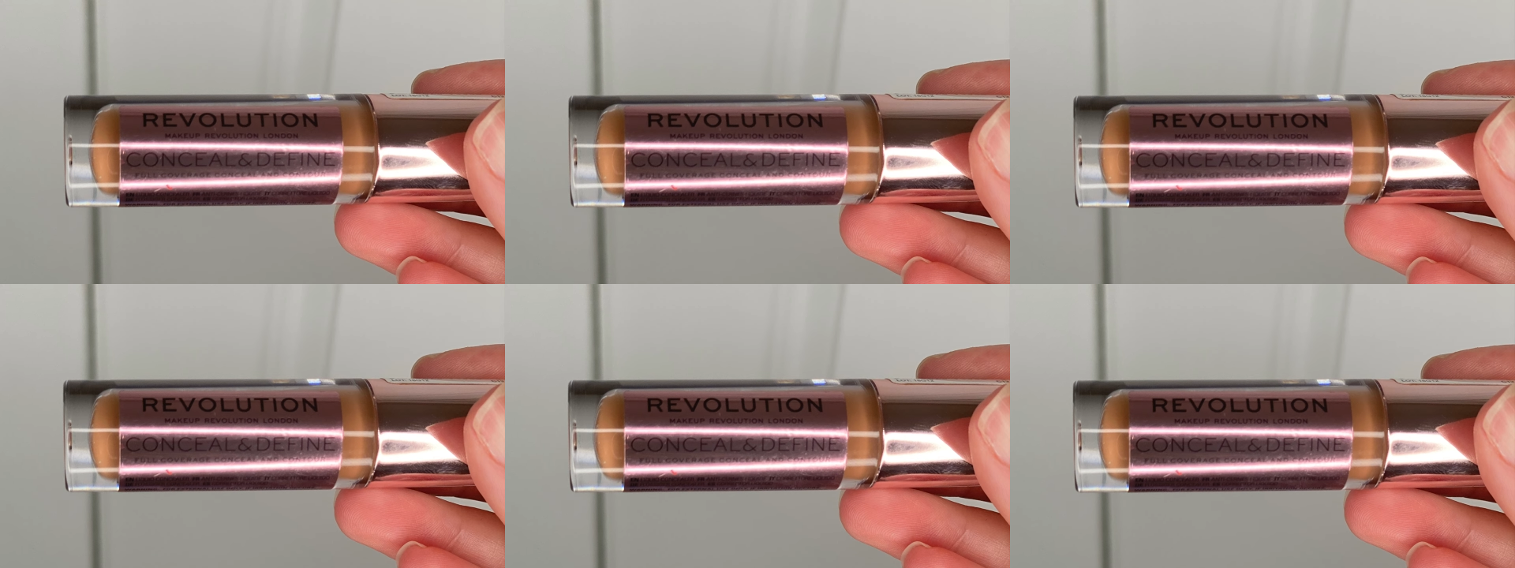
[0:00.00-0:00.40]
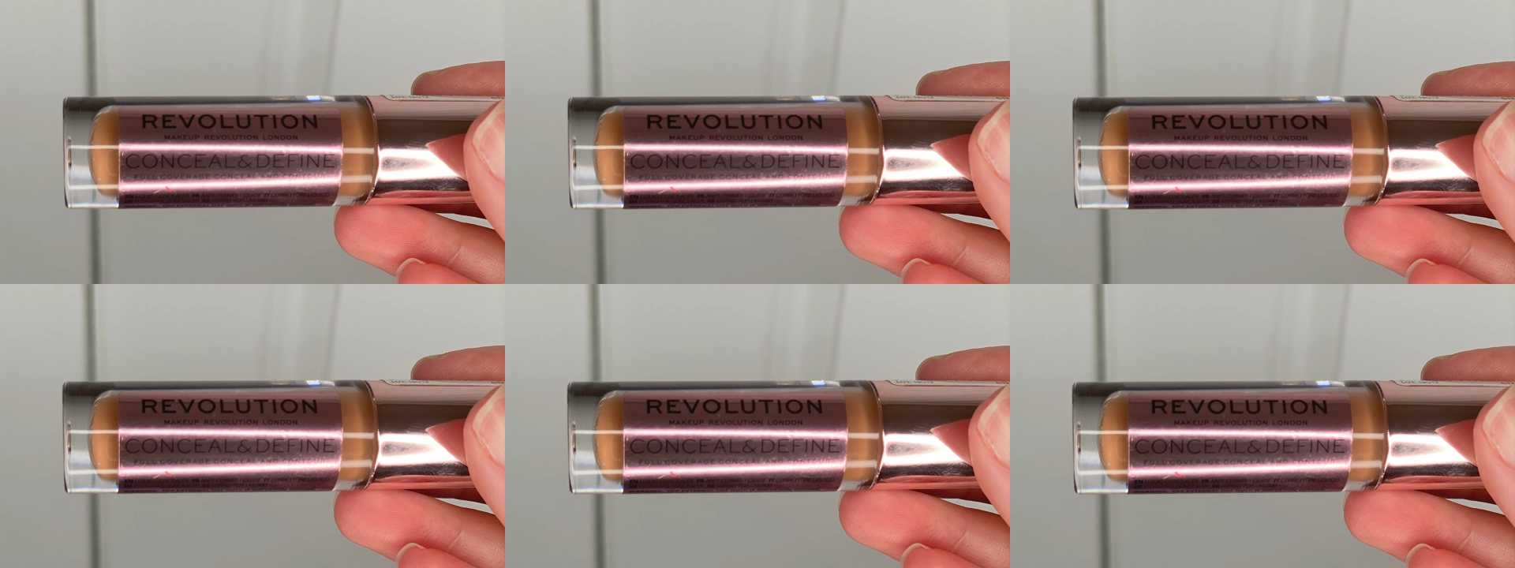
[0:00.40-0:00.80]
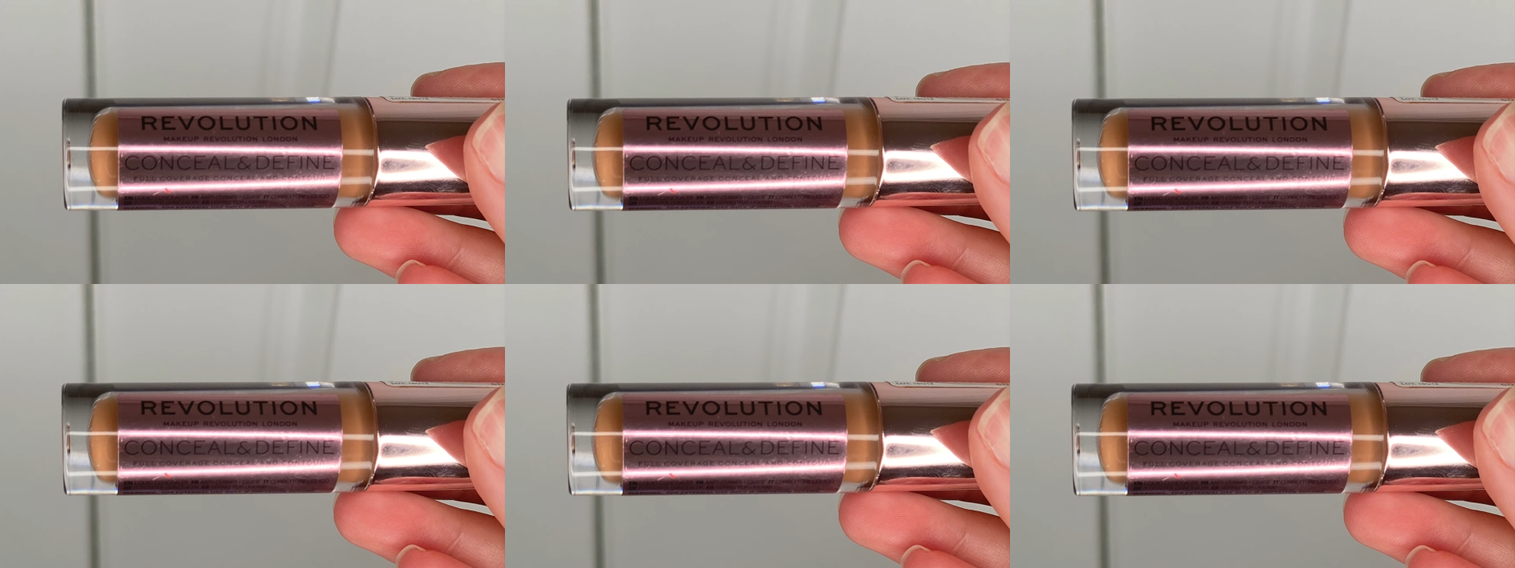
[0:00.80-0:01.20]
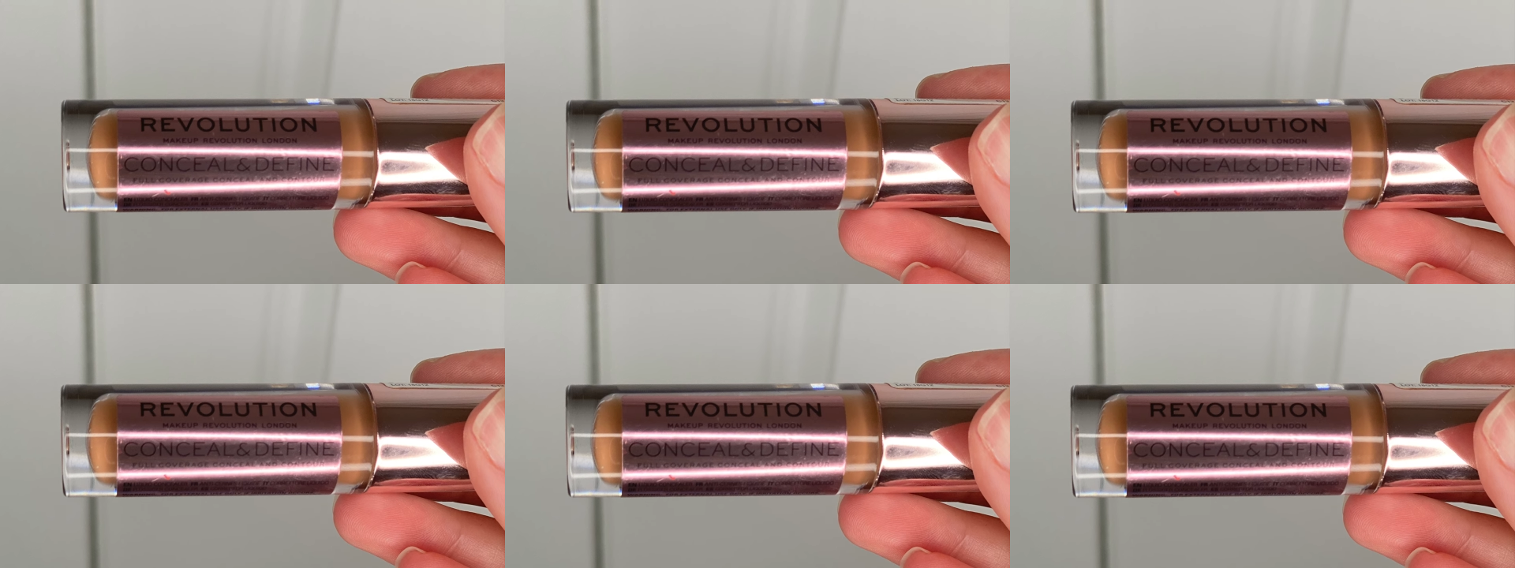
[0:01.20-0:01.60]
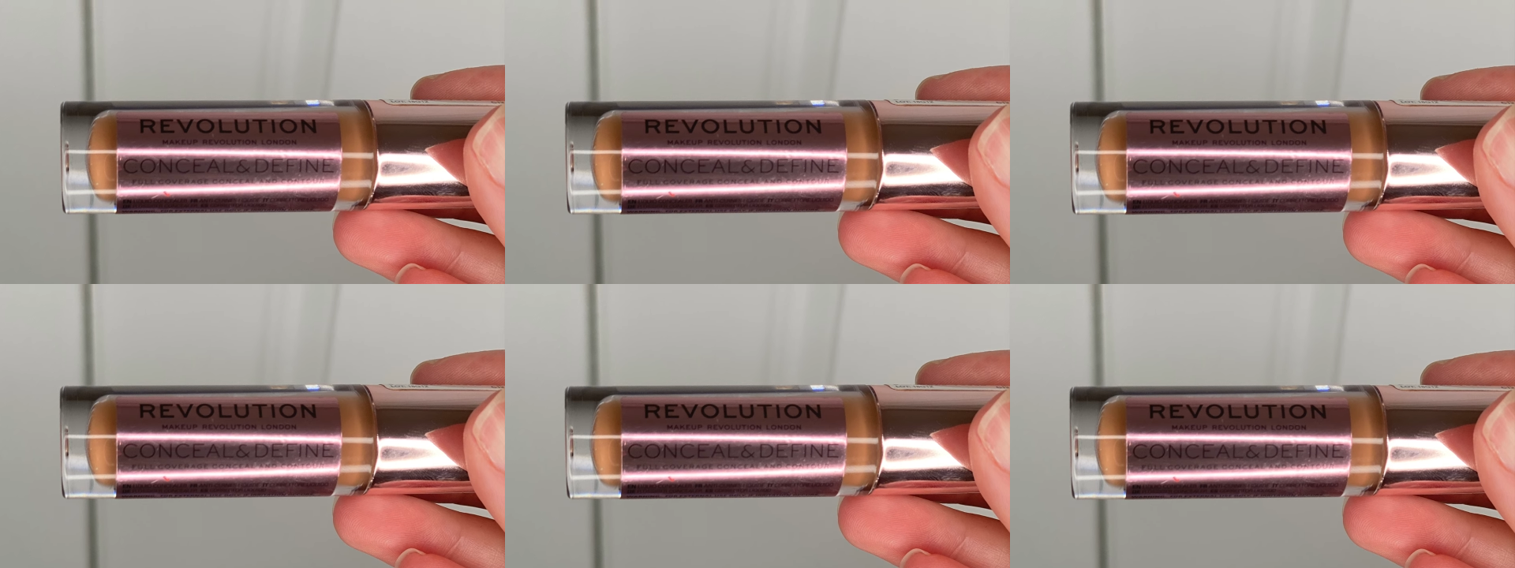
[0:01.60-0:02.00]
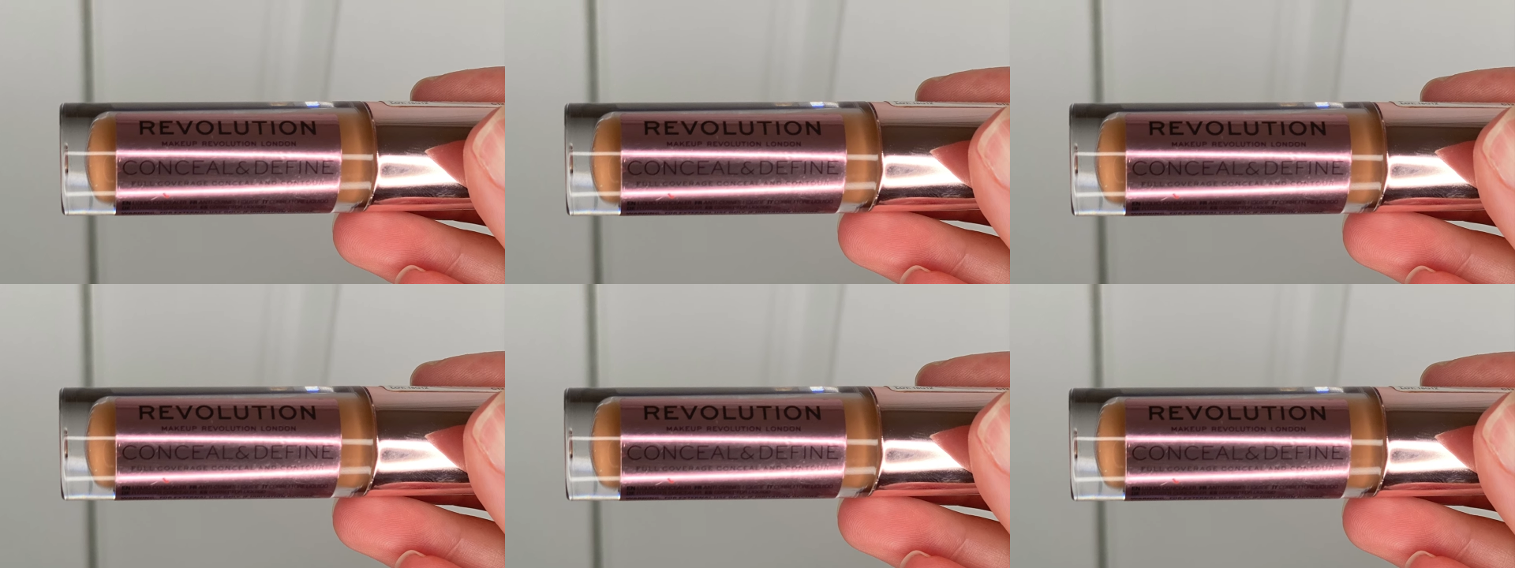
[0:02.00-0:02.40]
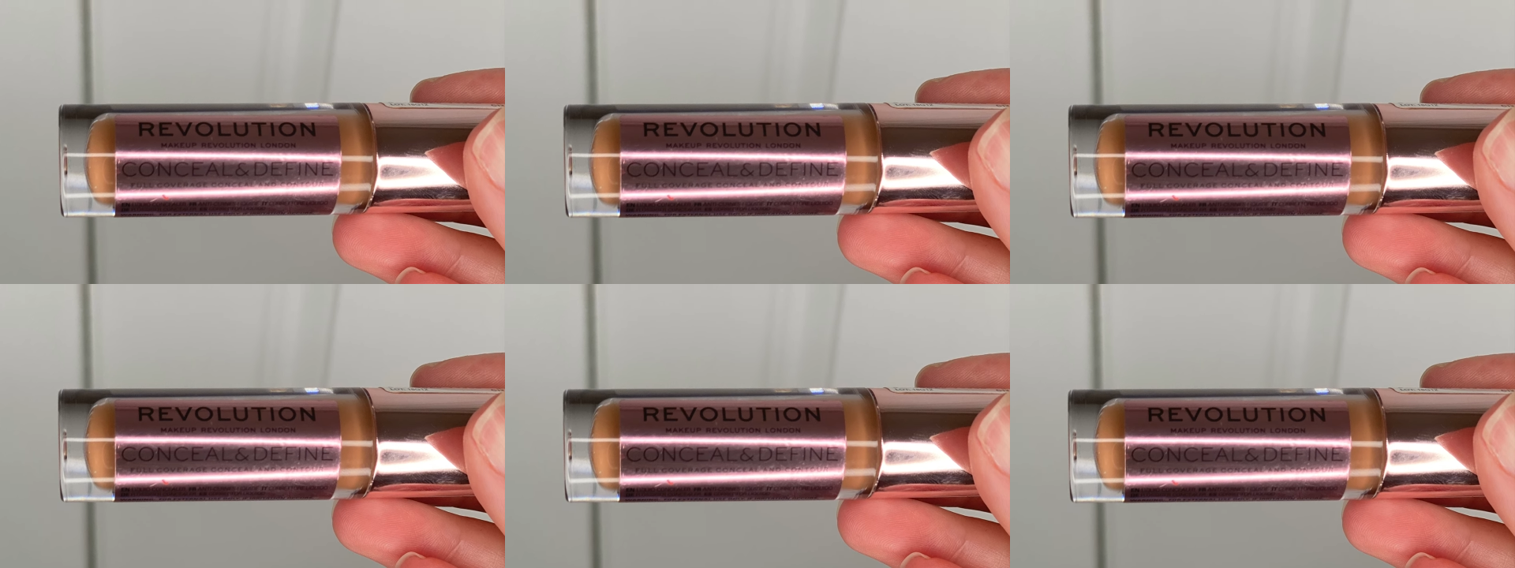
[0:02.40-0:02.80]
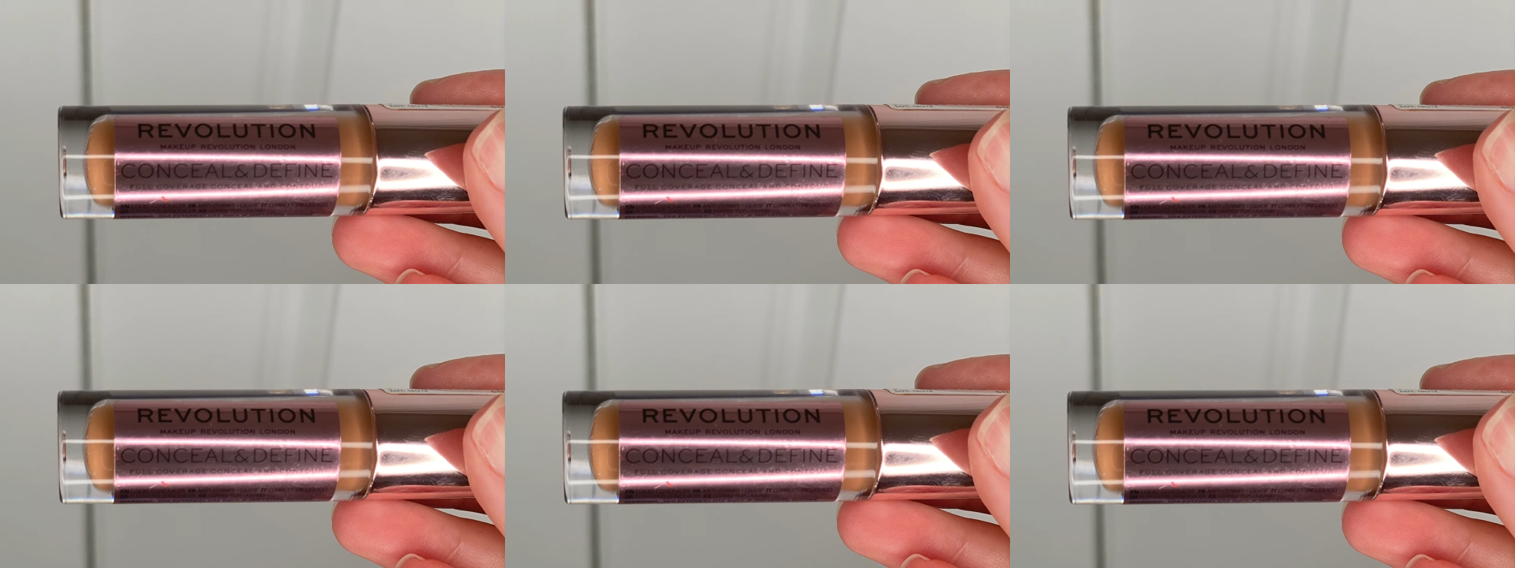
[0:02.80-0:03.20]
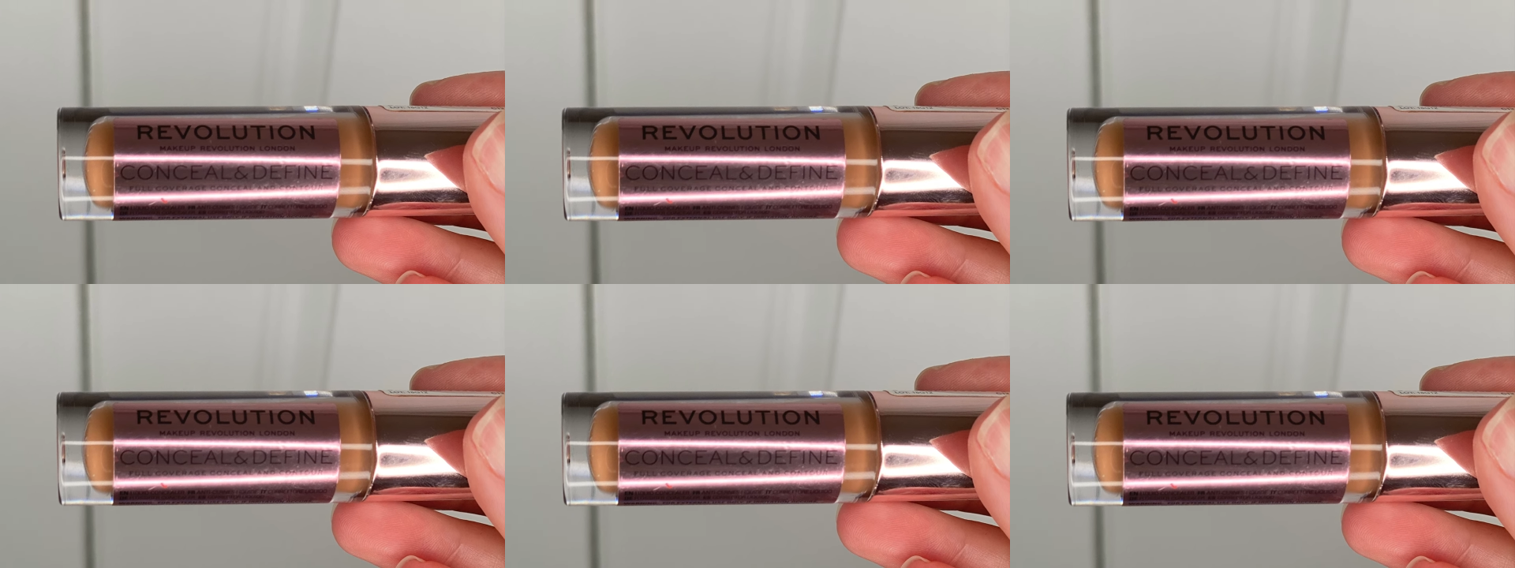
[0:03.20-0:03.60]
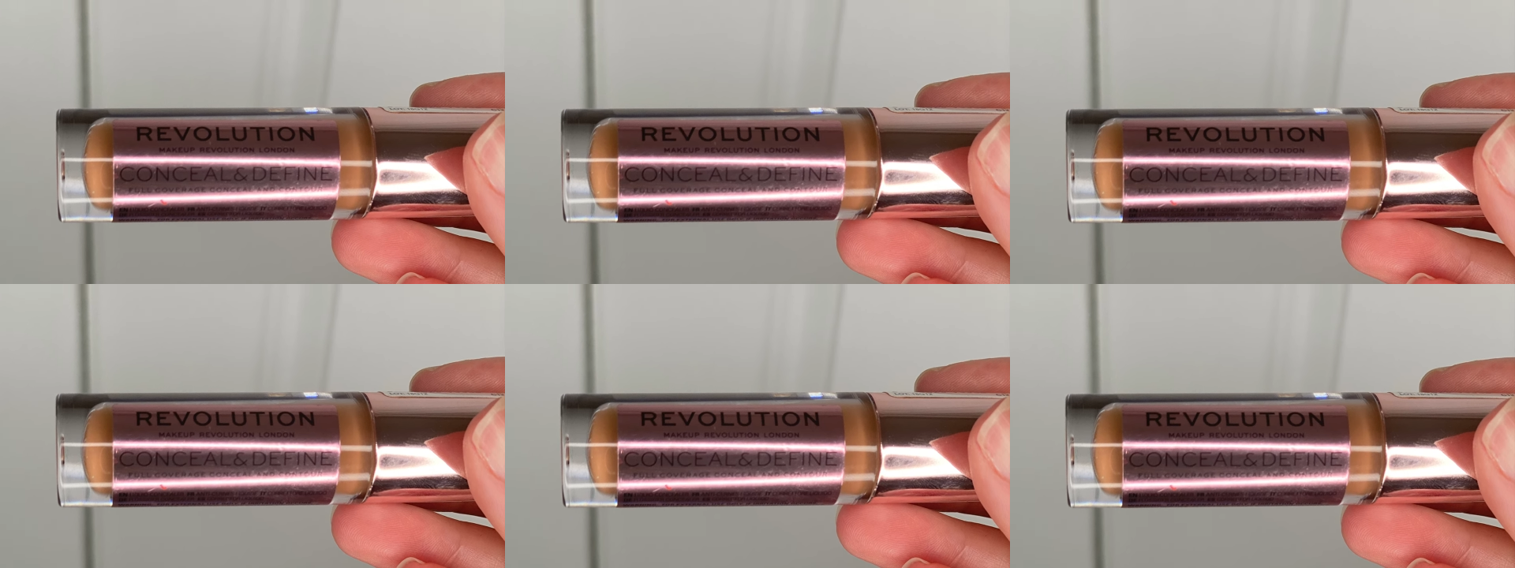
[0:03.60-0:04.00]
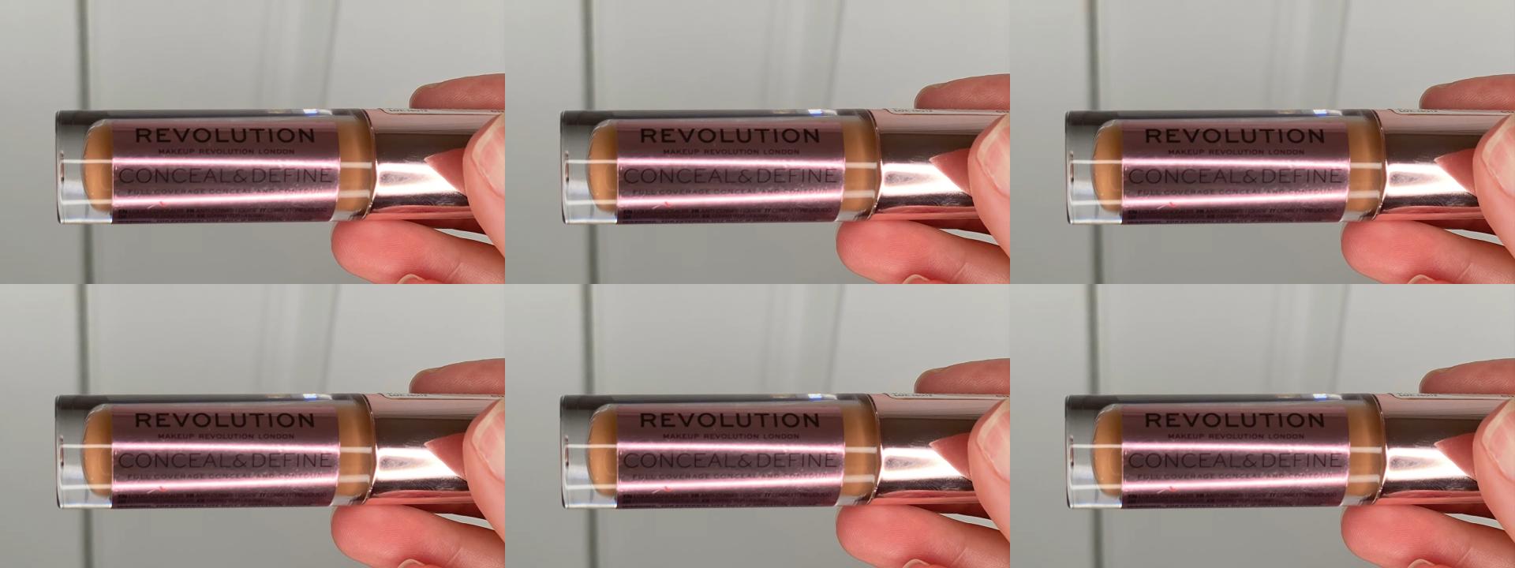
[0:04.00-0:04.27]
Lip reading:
[unreadable: no face in view]